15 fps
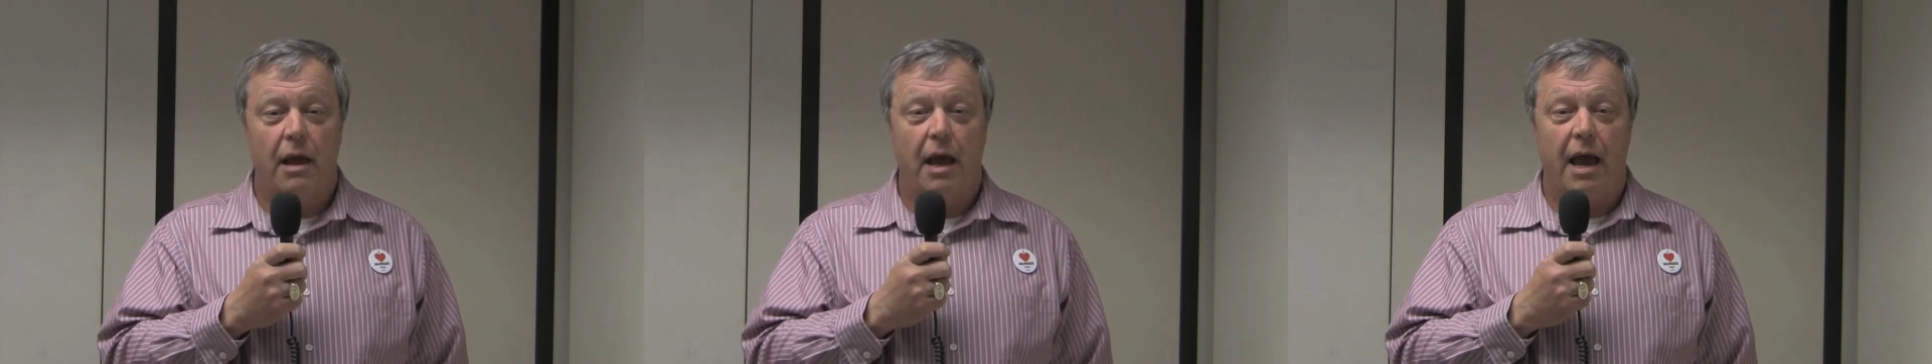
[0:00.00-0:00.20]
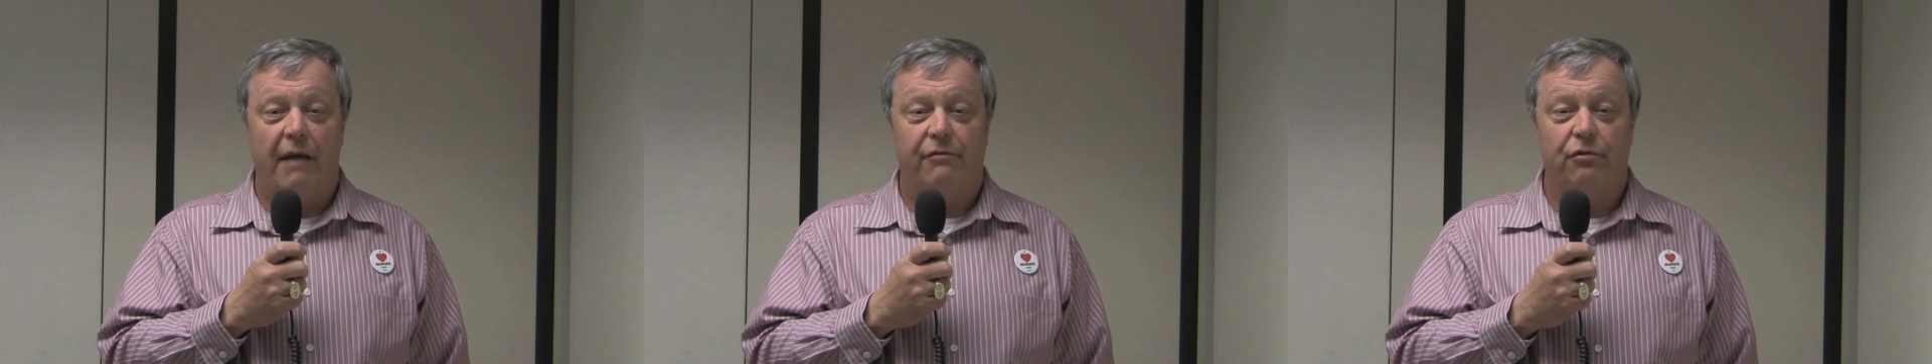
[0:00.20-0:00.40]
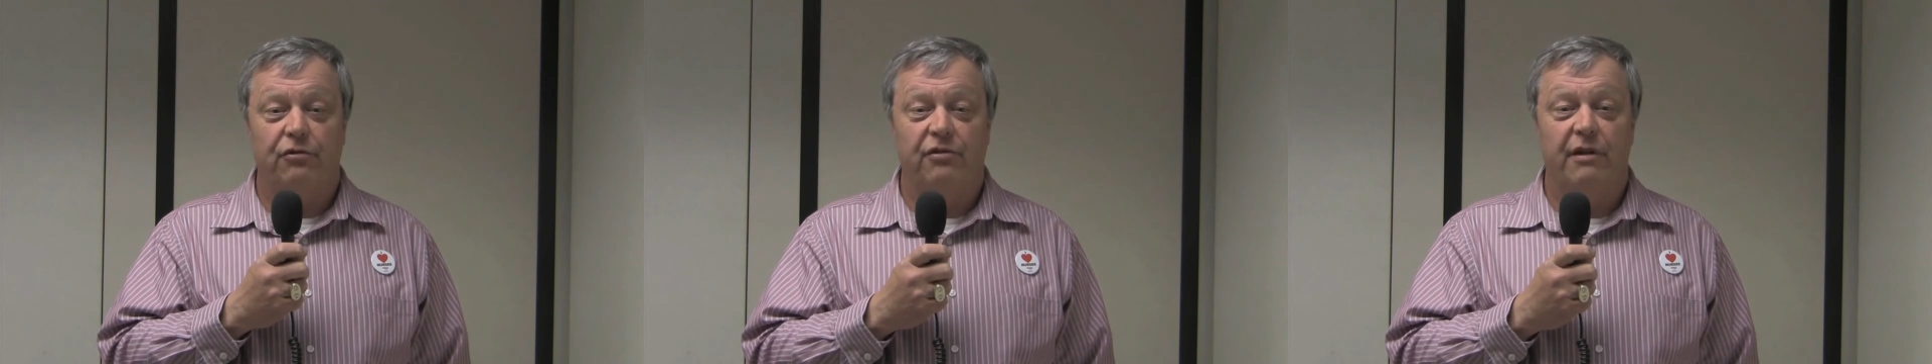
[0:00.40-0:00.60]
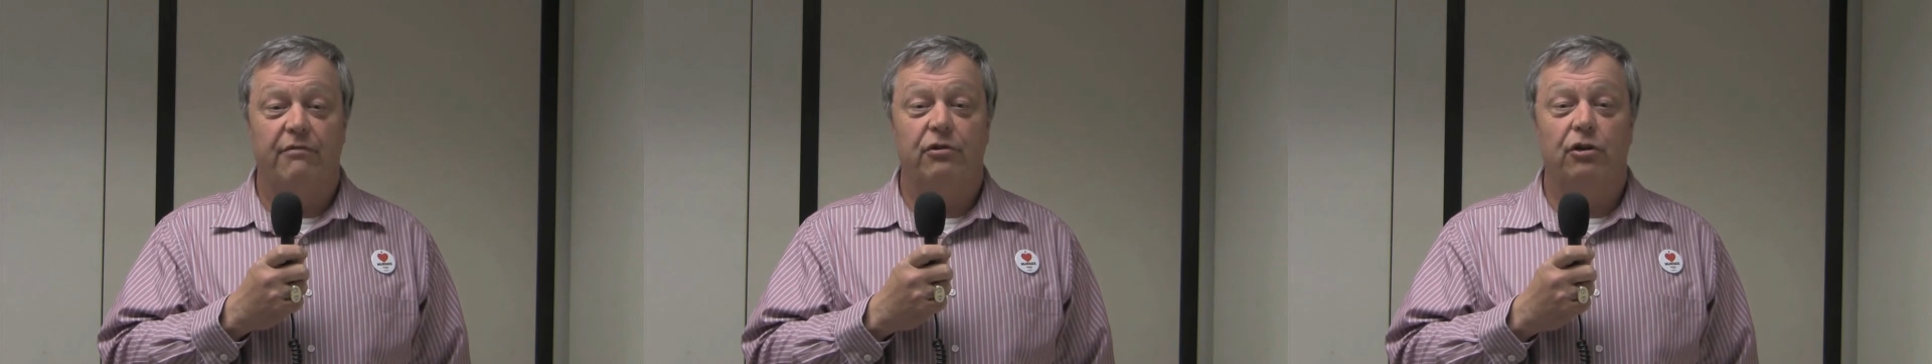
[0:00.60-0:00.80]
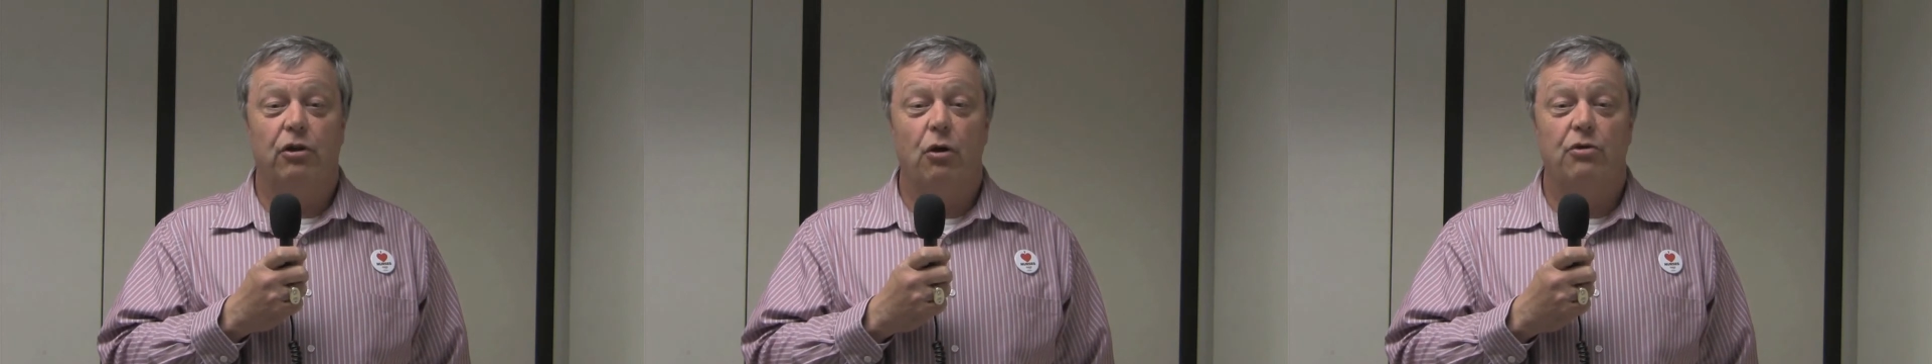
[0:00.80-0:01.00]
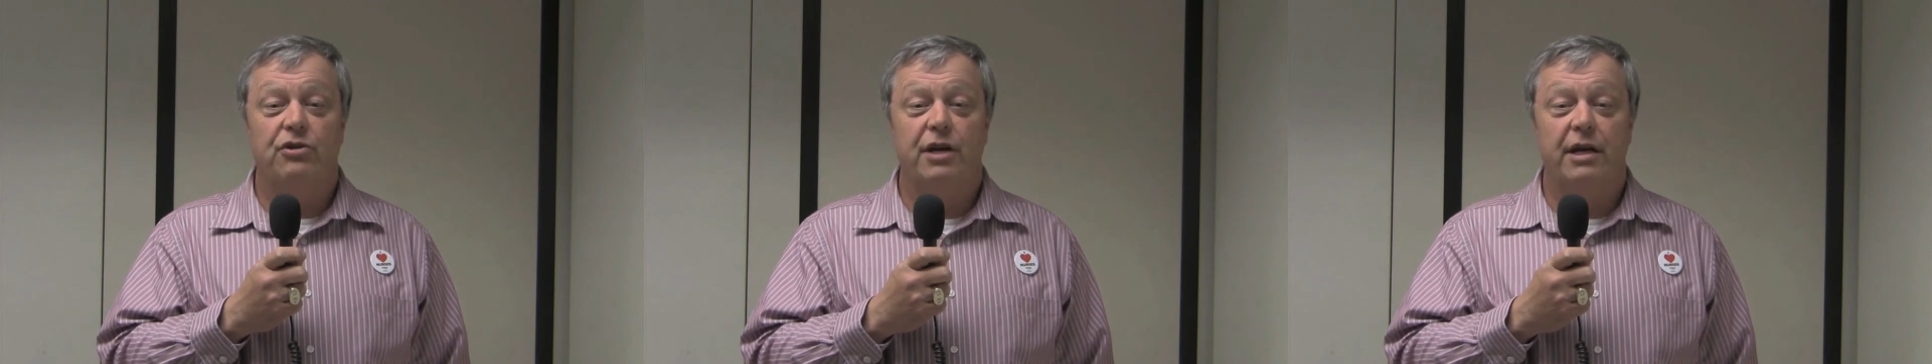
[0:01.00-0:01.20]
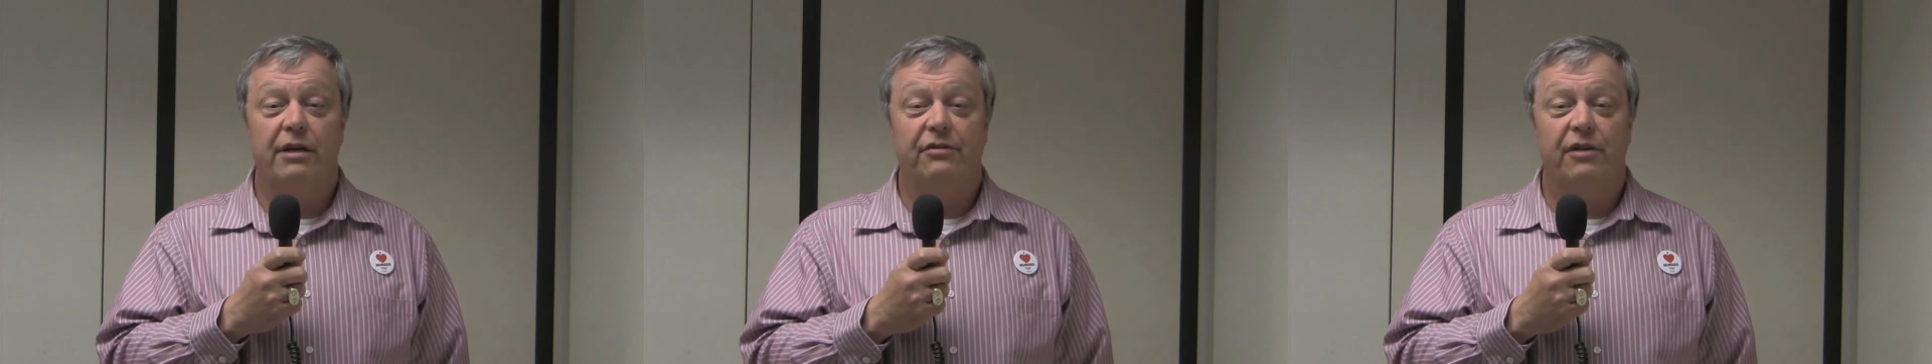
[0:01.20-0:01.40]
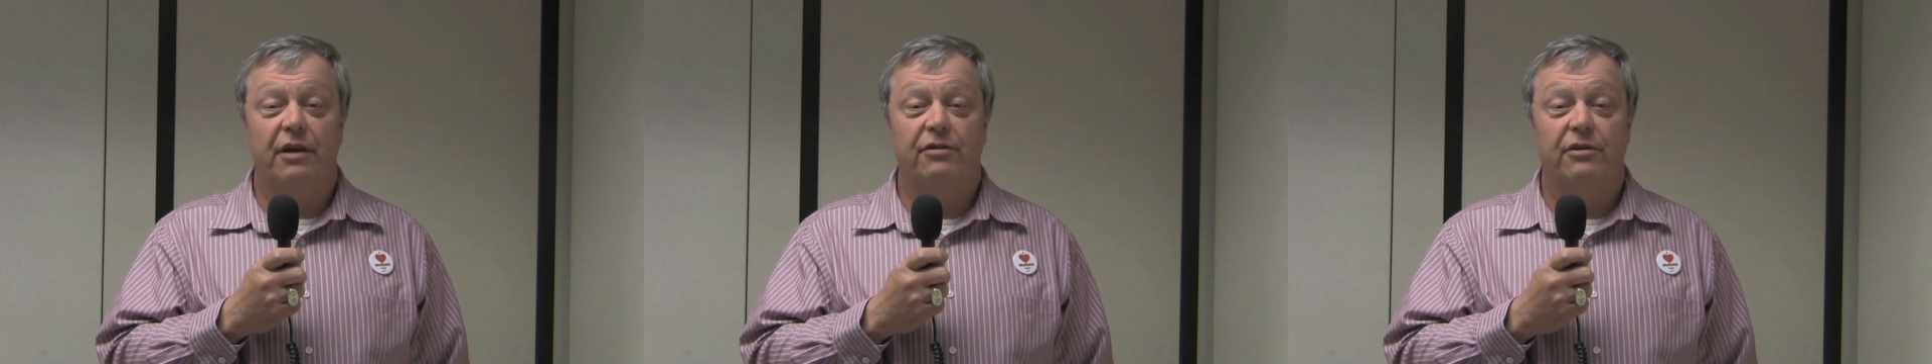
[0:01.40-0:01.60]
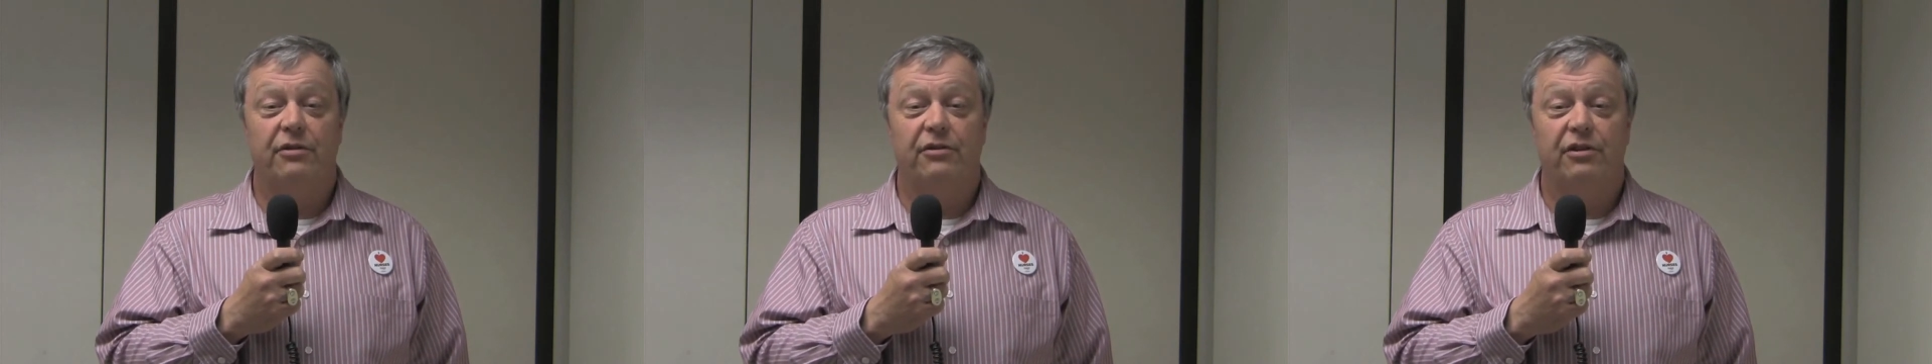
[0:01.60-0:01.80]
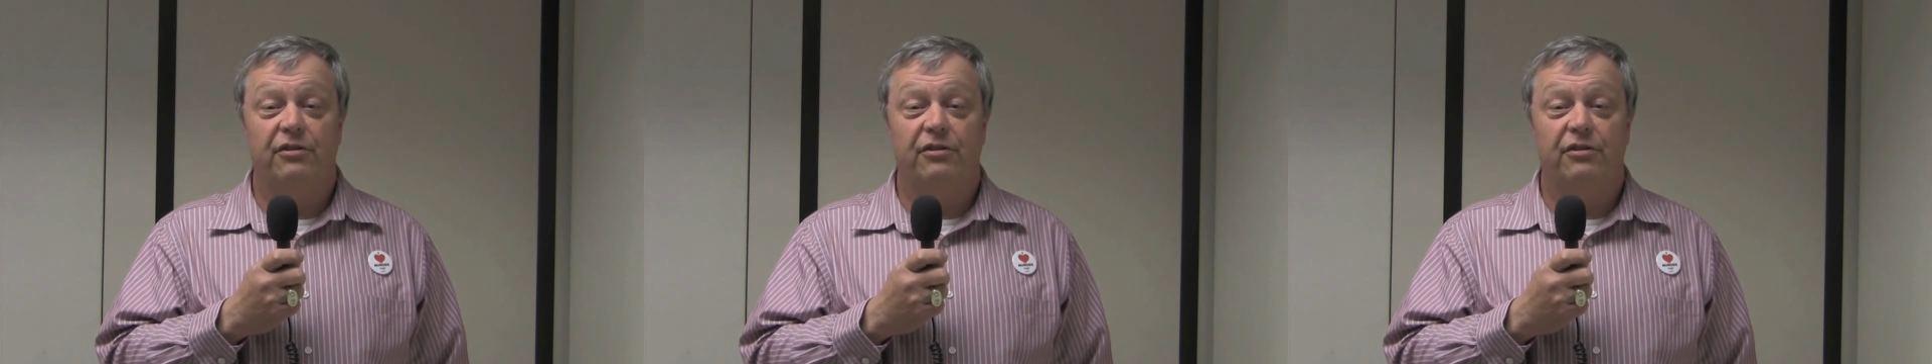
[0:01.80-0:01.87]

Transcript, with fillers: After several negotiating sessions,